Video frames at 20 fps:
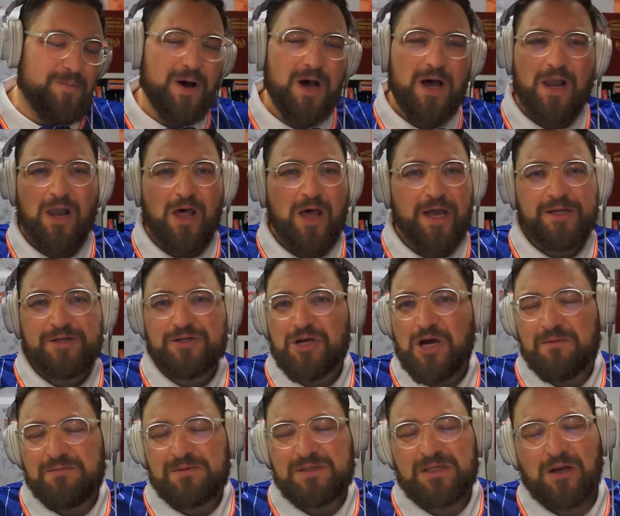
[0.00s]
But Elijah,
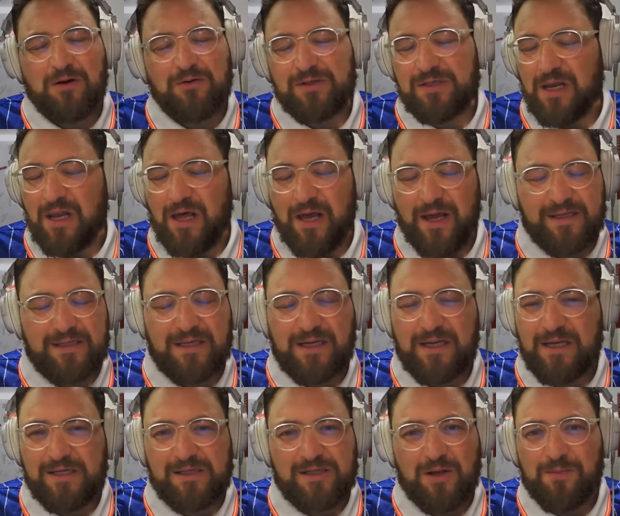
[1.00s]
I'm so delighted
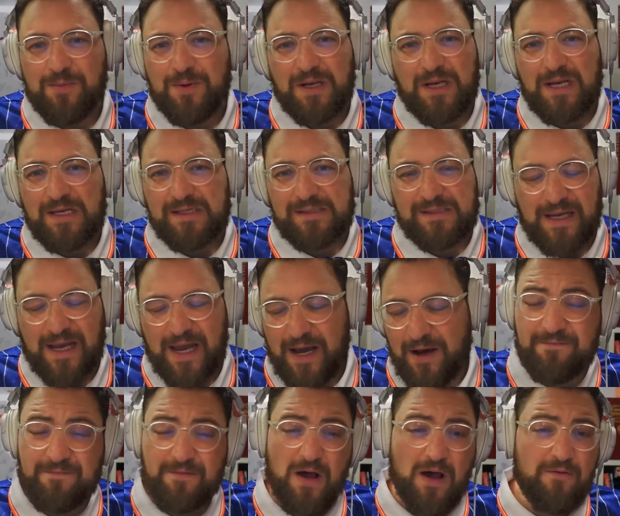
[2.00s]
he's opened his
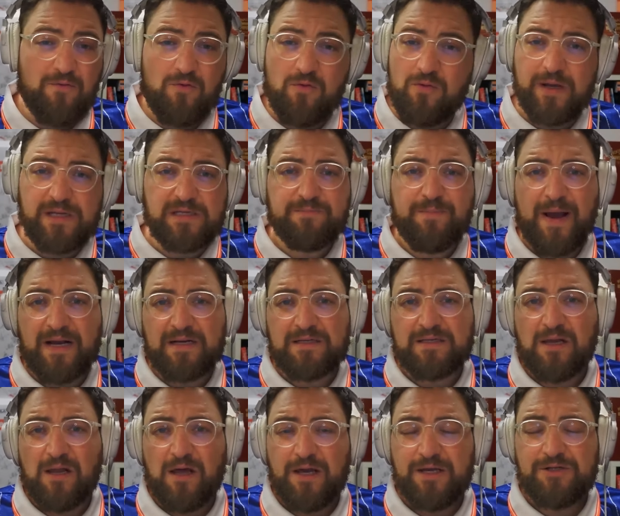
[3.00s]
account. I've always backed
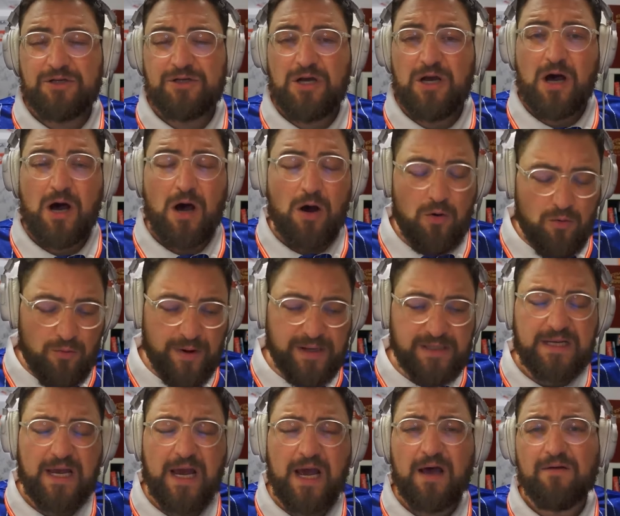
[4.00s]
Elijah. I
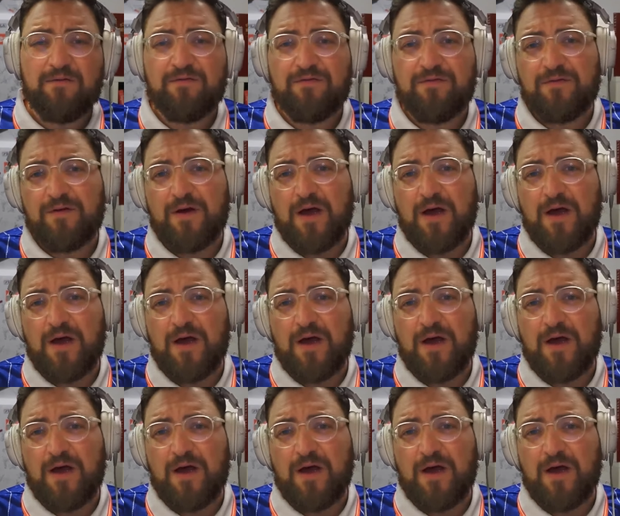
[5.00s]
always have.